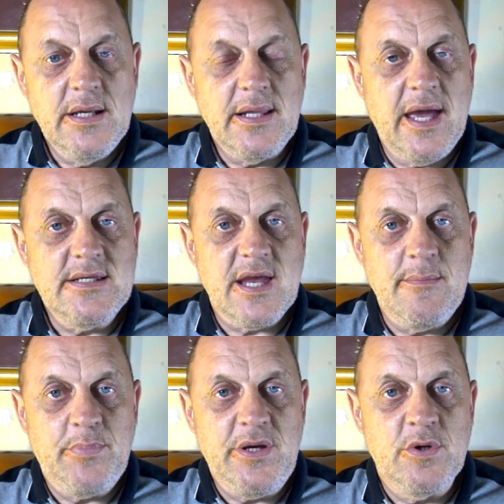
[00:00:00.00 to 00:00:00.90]
the
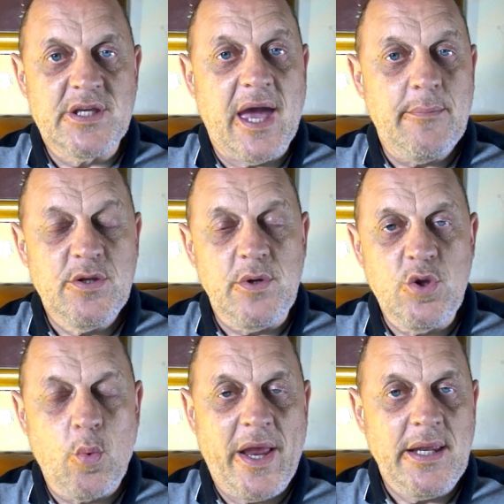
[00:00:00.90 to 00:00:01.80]
SNP would get between
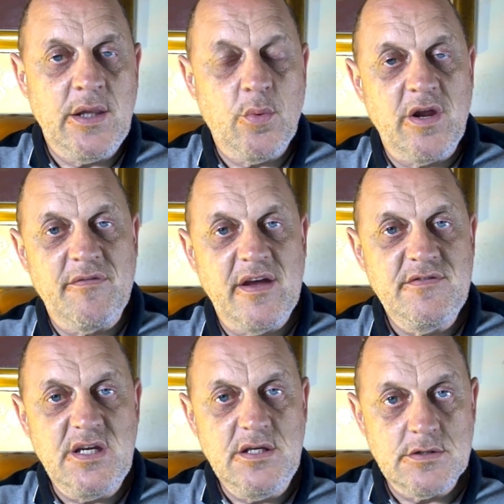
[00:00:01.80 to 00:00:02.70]
20 and 25
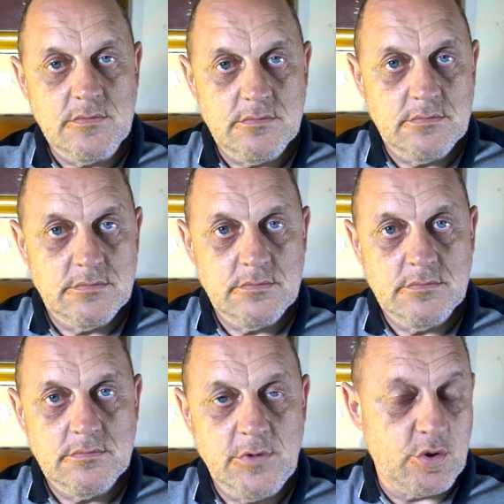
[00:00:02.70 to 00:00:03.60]
seats.
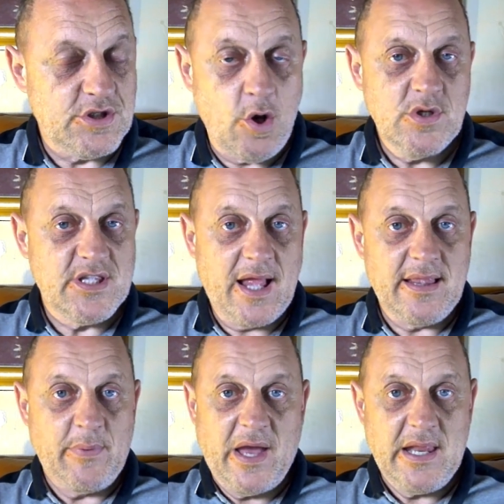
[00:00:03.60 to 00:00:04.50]
Now, I'll still stand
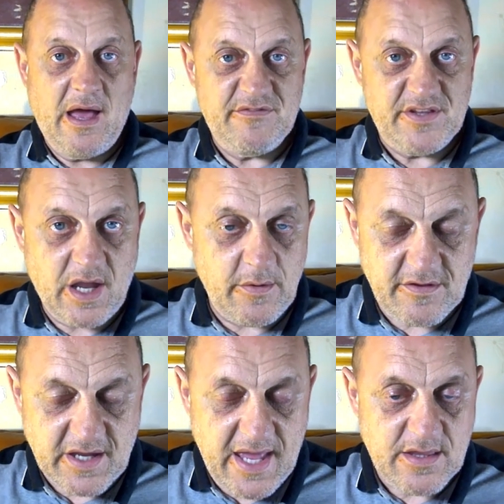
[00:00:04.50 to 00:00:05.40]
by that. If they
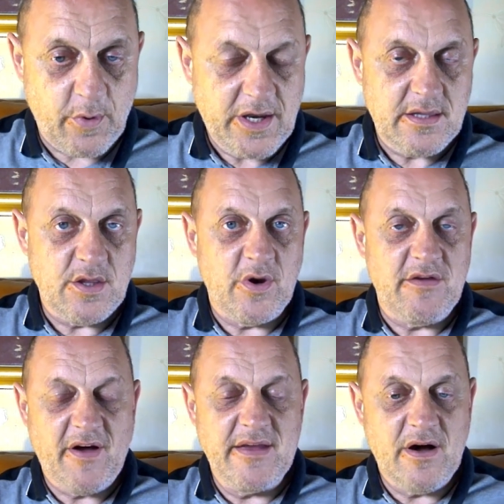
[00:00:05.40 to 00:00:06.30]
get 20 to
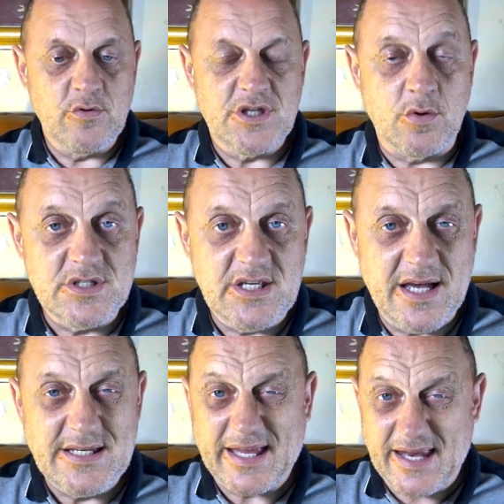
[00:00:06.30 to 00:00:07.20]
25, I'll still see that
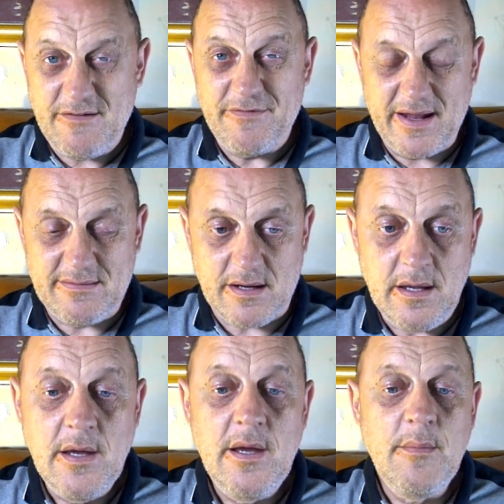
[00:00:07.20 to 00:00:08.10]
as a great victory.
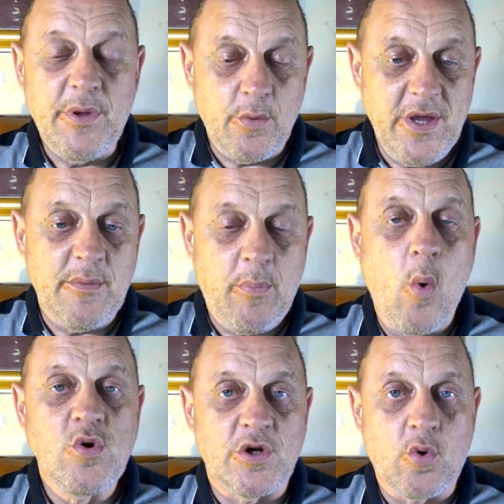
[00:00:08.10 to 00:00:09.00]
But the way the
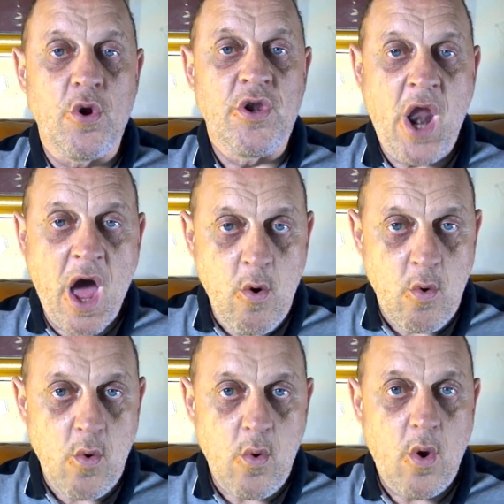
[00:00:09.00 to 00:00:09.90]
polls are going now,
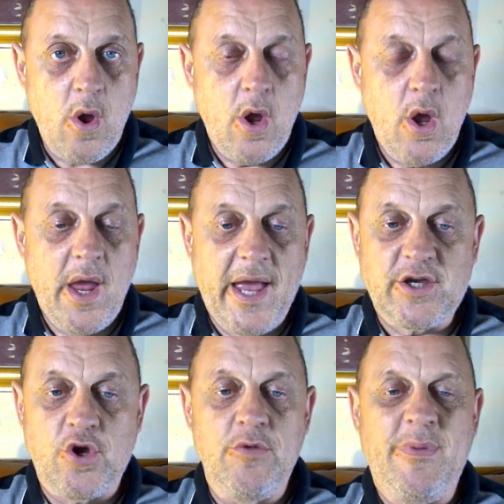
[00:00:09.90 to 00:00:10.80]
it
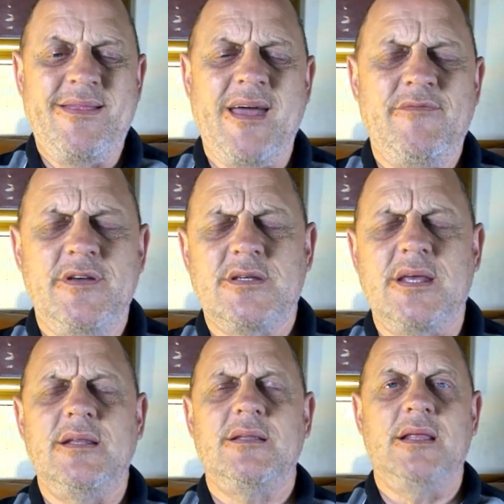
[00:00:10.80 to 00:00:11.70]
could be
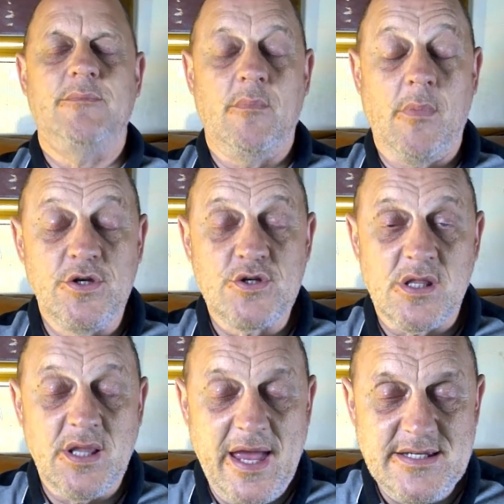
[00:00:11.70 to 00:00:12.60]
devastatingly much
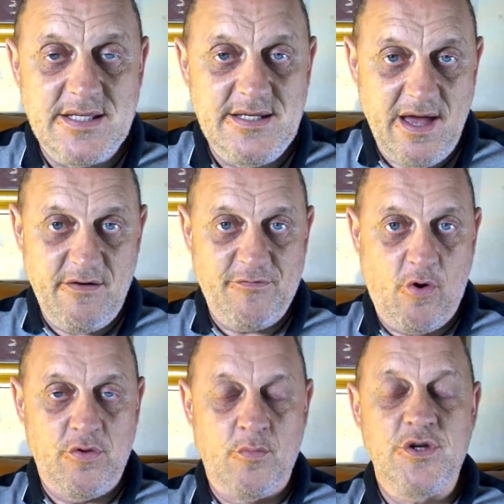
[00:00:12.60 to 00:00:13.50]
less than that for
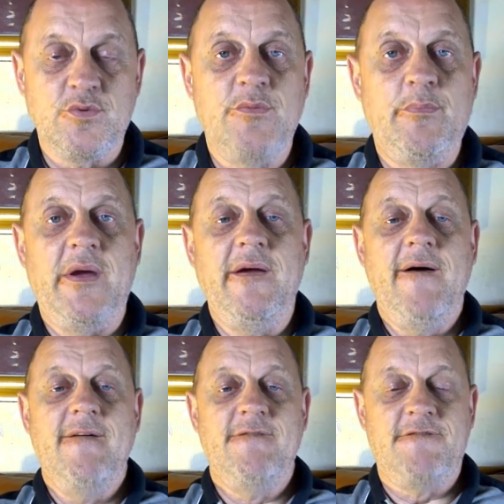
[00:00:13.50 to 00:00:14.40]
them, which would be
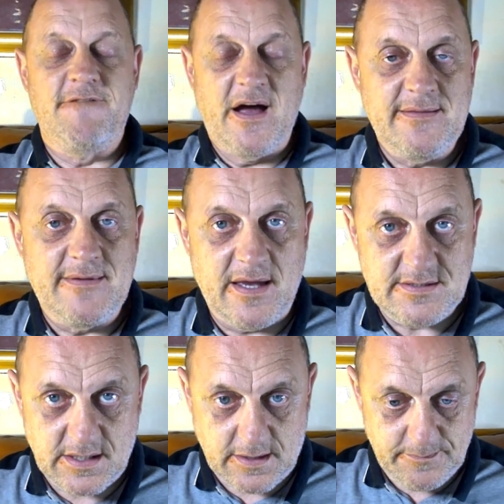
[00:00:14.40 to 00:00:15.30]
fantastic.